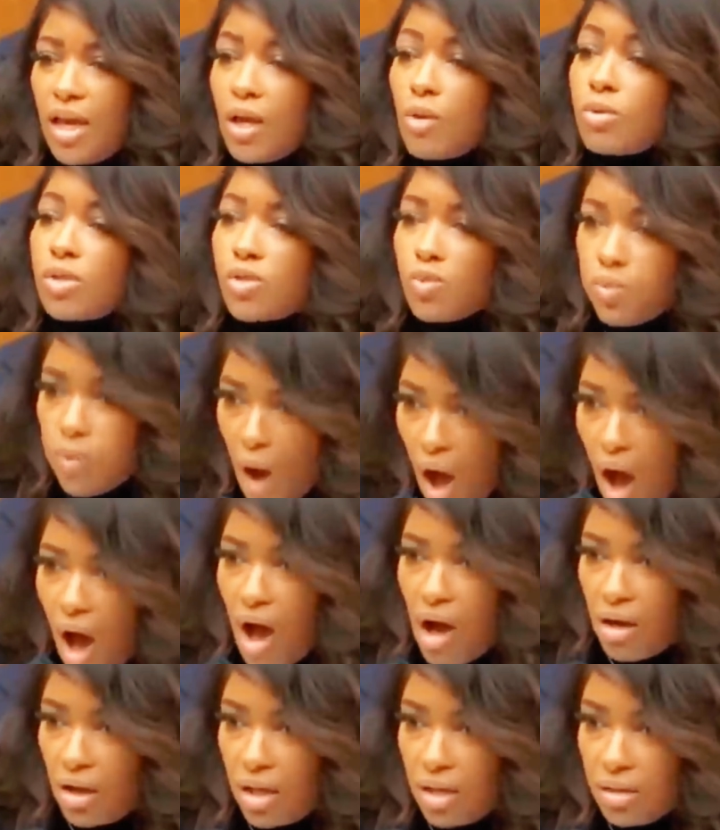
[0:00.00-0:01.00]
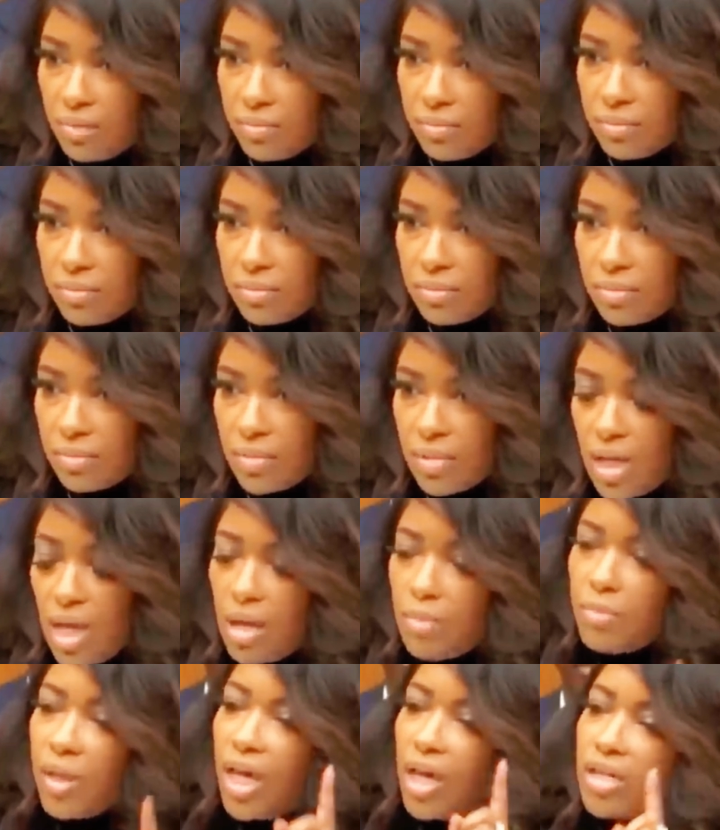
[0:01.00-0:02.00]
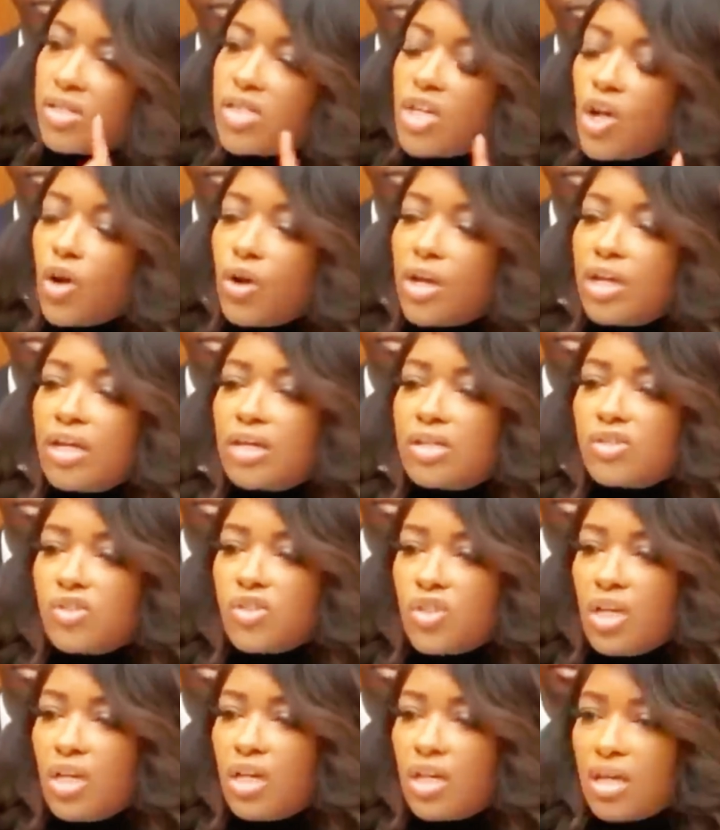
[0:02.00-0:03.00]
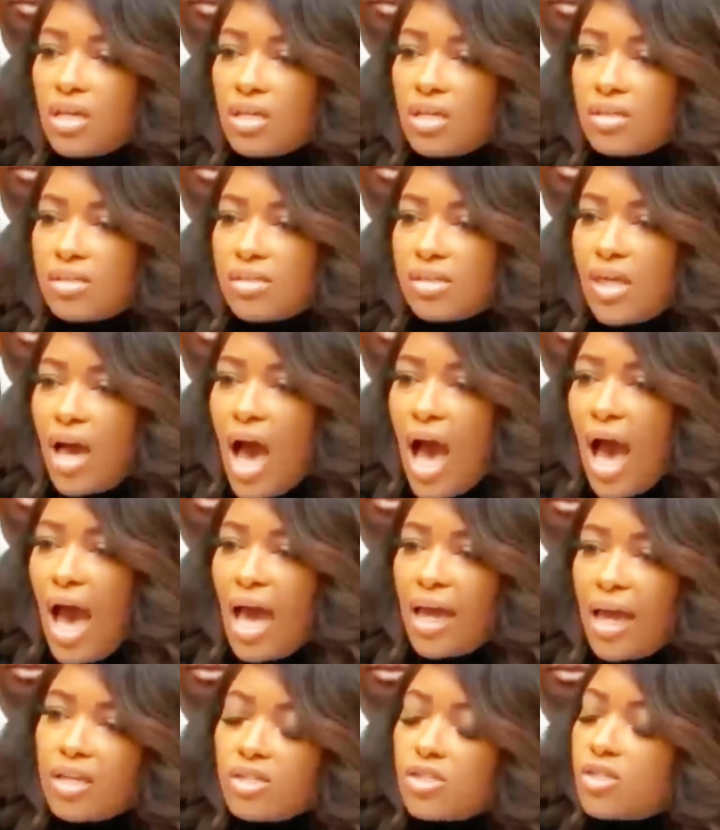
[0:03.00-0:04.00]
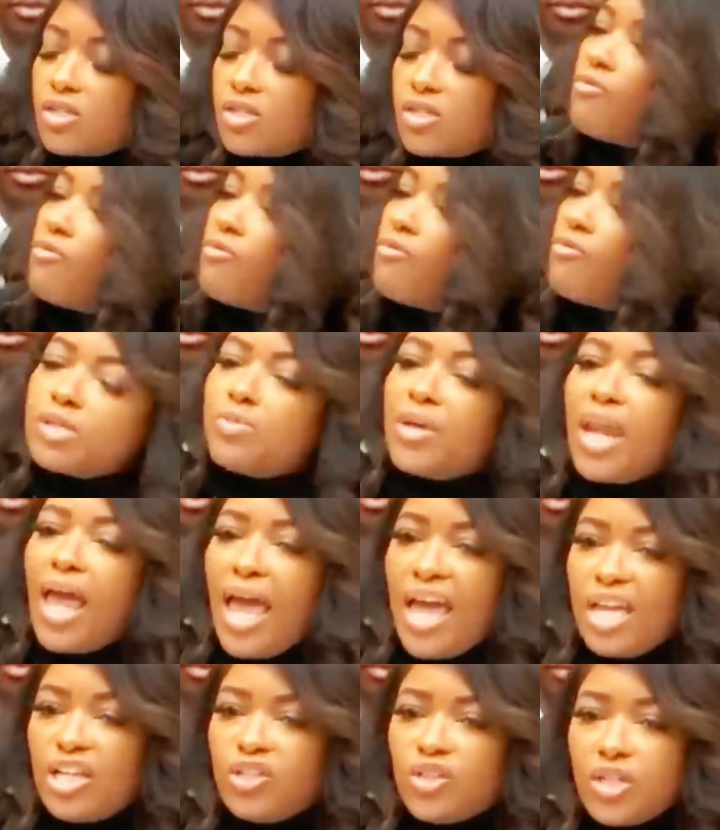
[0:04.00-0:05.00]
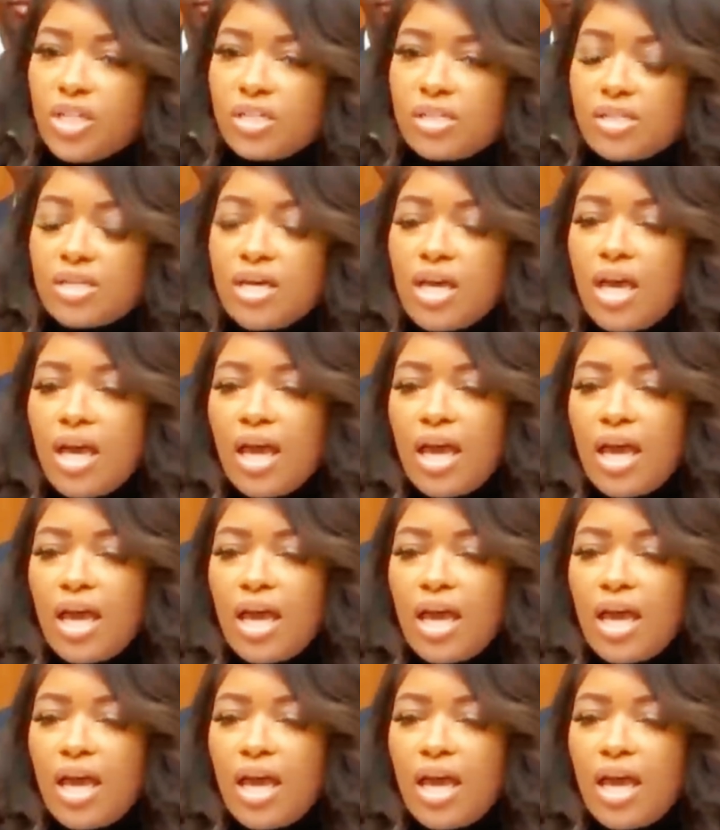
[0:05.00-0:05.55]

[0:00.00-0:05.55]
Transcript: it was wrong. Because here it is, she is the highest law enforcement agent